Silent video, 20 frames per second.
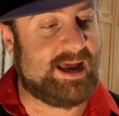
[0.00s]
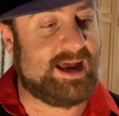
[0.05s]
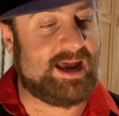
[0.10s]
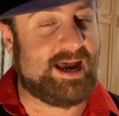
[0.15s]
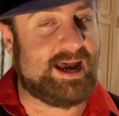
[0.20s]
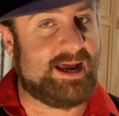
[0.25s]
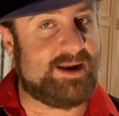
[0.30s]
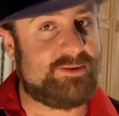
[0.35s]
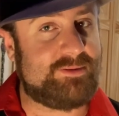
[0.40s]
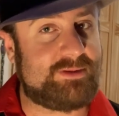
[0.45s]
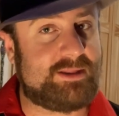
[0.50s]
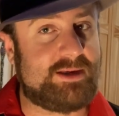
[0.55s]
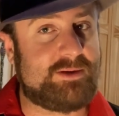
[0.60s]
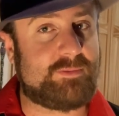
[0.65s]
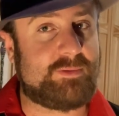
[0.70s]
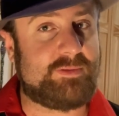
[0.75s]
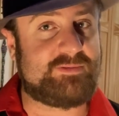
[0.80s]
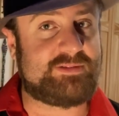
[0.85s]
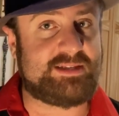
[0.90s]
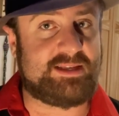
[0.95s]
I don't think
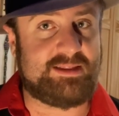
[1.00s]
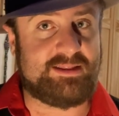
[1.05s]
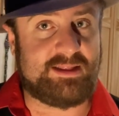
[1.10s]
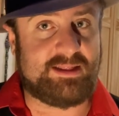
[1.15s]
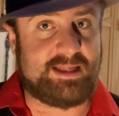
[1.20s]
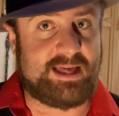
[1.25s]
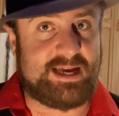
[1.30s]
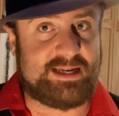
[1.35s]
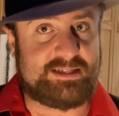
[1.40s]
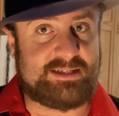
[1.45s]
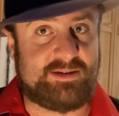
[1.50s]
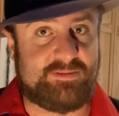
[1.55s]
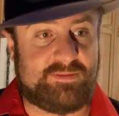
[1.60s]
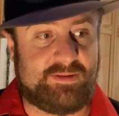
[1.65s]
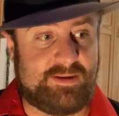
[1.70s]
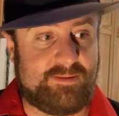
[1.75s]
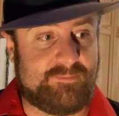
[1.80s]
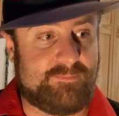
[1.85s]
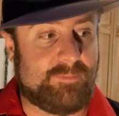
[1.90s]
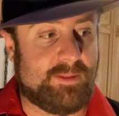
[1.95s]
we've seen the last of
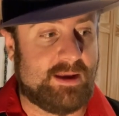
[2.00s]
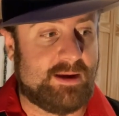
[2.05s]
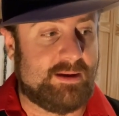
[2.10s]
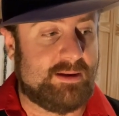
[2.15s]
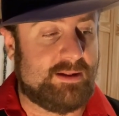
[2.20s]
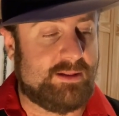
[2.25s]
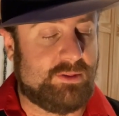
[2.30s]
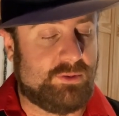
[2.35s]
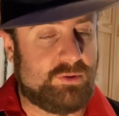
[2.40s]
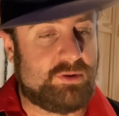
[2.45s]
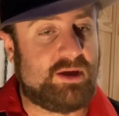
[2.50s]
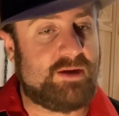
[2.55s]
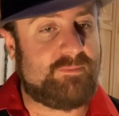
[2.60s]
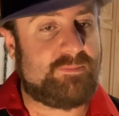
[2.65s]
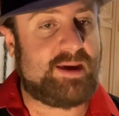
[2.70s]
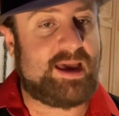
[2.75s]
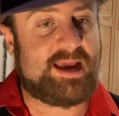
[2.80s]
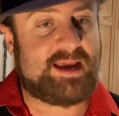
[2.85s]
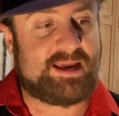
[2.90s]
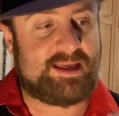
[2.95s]
him. Looking
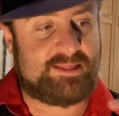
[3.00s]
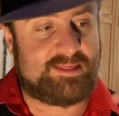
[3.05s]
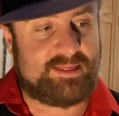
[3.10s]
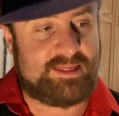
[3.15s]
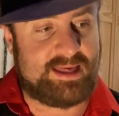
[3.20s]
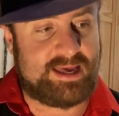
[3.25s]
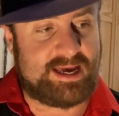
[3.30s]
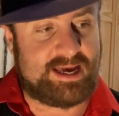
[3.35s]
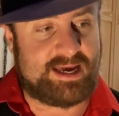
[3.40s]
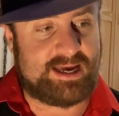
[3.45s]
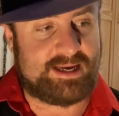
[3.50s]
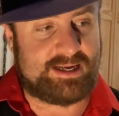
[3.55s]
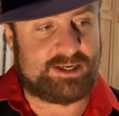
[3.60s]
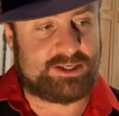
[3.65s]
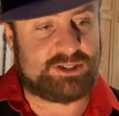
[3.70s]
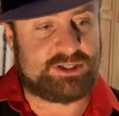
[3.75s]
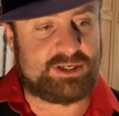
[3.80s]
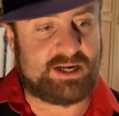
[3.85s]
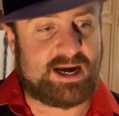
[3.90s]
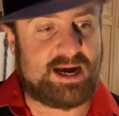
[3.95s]
back at the
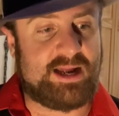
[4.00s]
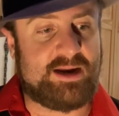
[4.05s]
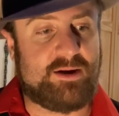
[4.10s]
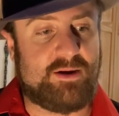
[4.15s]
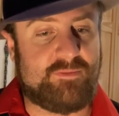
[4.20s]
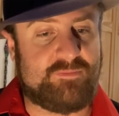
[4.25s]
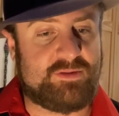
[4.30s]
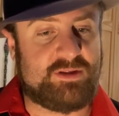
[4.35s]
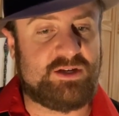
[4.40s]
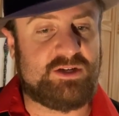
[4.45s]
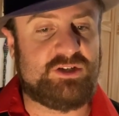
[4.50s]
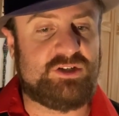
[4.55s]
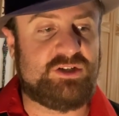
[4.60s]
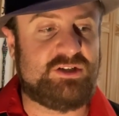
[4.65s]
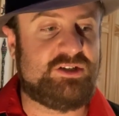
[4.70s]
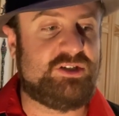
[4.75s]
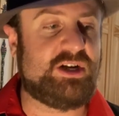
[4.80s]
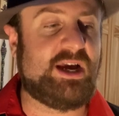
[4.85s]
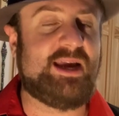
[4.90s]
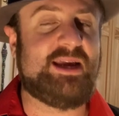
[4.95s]
shot of the
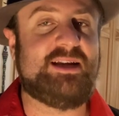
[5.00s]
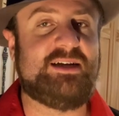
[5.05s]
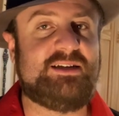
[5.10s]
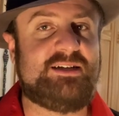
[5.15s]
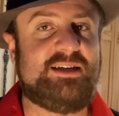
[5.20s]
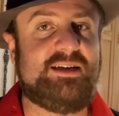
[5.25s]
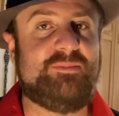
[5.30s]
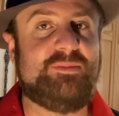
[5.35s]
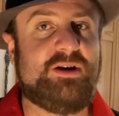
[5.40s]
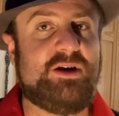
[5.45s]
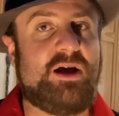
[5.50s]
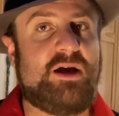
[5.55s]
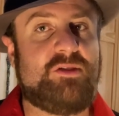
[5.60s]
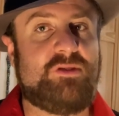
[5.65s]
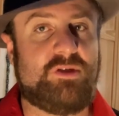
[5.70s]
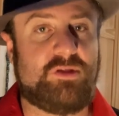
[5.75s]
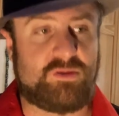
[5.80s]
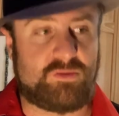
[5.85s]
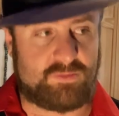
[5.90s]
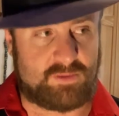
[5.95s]
giant demon on
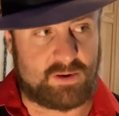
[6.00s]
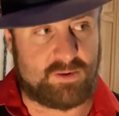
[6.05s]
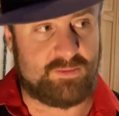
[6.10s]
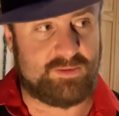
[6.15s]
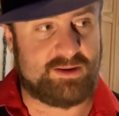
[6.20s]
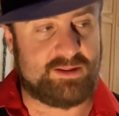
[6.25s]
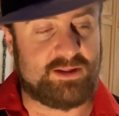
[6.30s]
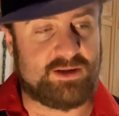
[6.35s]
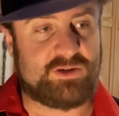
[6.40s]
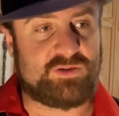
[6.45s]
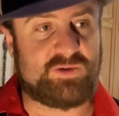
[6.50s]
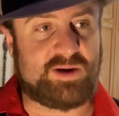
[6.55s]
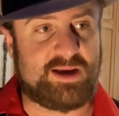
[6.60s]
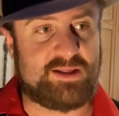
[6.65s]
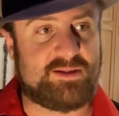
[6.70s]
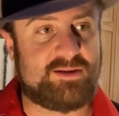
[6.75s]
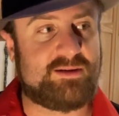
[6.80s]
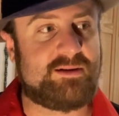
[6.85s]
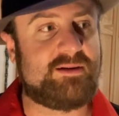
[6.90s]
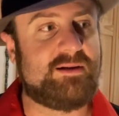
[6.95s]
the throne in the
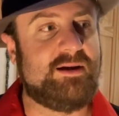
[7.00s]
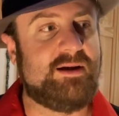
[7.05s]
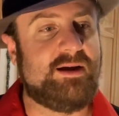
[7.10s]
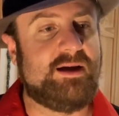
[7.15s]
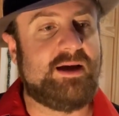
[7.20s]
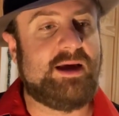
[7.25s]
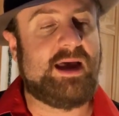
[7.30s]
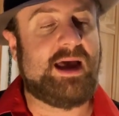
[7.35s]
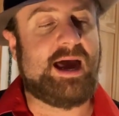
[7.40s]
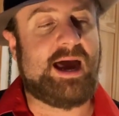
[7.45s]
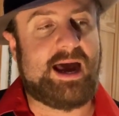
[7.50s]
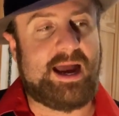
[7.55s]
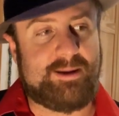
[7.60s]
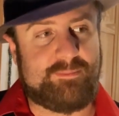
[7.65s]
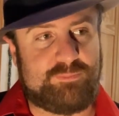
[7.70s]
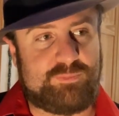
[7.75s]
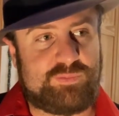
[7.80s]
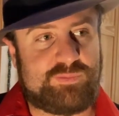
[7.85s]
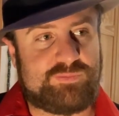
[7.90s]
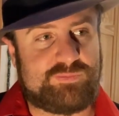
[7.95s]
trailer,
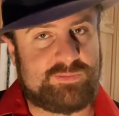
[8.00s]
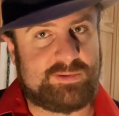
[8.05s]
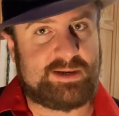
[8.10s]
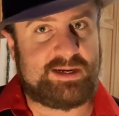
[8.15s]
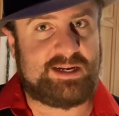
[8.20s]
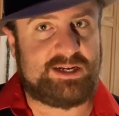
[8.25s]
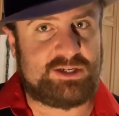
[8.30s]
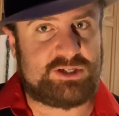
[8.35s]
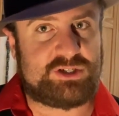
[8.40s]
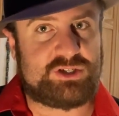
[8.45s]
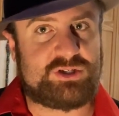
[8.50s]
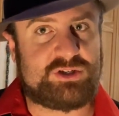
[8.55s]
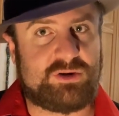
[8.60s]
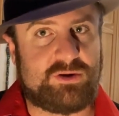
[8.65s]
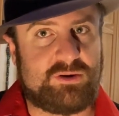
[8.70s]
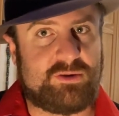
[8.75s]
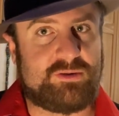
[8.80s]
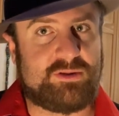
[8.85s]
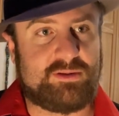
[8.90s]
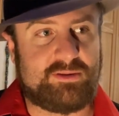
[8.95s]
I'm pretty
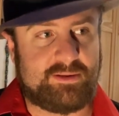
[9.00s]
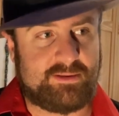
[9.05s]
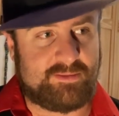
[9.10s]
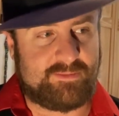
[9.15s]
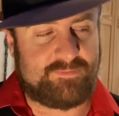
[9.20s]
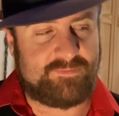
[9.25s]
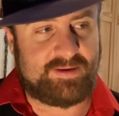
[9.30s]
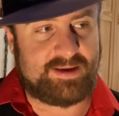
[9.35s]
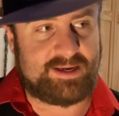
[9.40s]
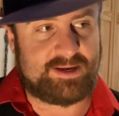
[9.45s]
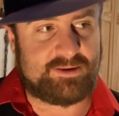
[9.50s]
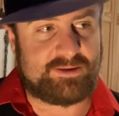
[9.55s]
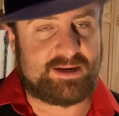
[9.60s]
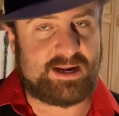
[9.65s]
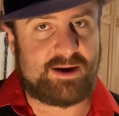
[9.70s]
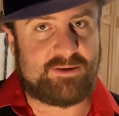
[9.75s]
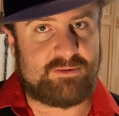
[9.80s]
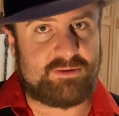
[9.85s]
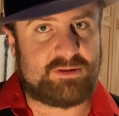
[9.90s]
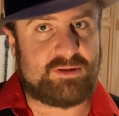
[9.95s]
sure the little figure
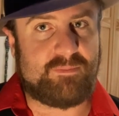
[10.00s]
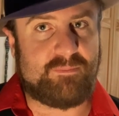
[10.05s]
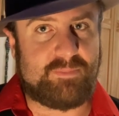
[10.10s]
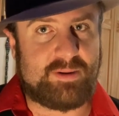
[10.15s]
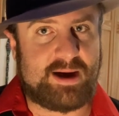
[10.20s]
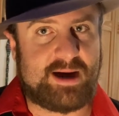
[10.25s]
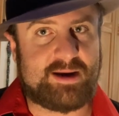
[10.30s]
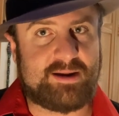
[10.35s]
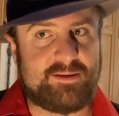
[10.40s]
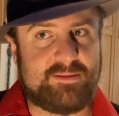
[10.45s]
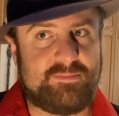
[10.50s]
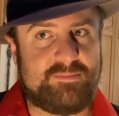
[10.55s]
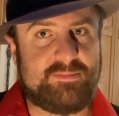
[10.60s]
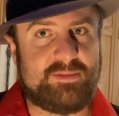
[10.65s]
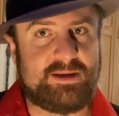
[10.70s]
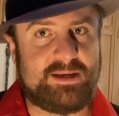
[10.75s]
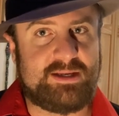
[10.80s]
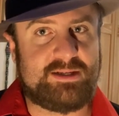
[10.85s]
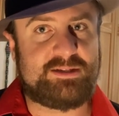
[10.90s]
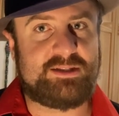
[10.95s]
down at the bottom
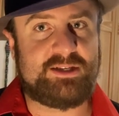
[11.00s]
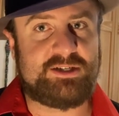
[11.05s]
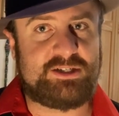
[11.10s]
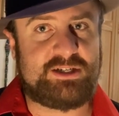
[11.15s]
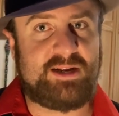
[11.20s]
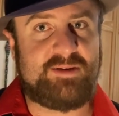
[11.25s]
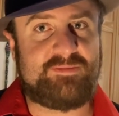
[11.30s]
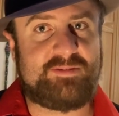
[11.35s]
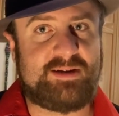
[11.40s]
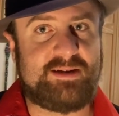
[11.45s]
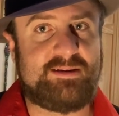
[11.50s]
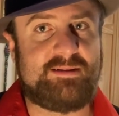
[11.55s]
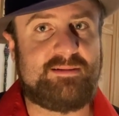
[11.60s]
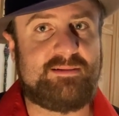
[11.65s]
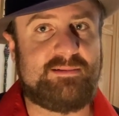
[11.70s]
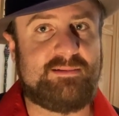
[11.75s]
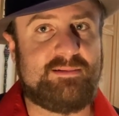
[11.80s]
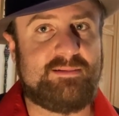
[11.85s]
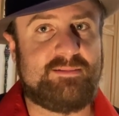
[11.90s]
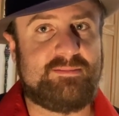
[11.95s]
is the
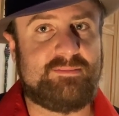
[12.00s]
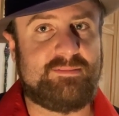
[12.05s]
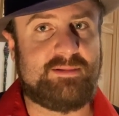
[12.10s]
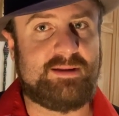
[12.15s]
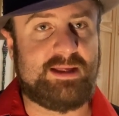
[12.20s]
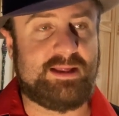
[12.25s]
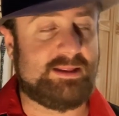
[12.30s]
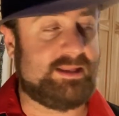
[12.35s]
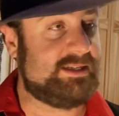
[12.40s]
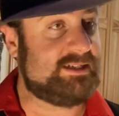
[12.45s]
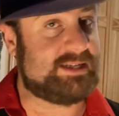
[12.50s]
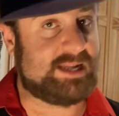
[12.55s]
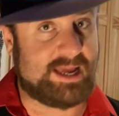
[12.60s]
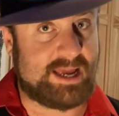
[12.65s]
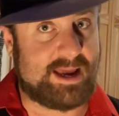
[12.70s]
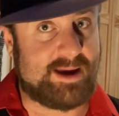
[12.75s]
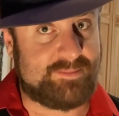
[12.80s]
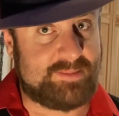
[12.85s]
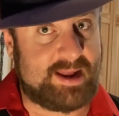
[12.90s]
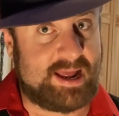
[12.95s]
chieftain. At least I
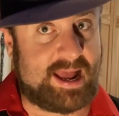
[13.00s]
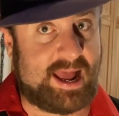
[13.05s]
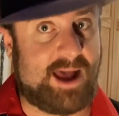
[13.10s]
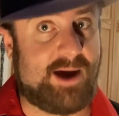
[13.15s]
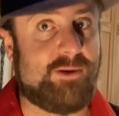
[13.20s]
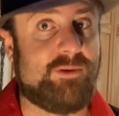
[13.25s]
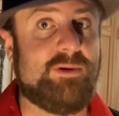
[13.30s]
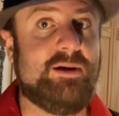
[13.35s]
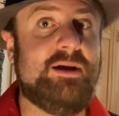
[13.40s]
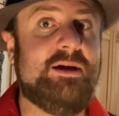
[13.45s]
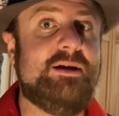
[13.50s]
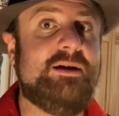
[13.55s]
am now.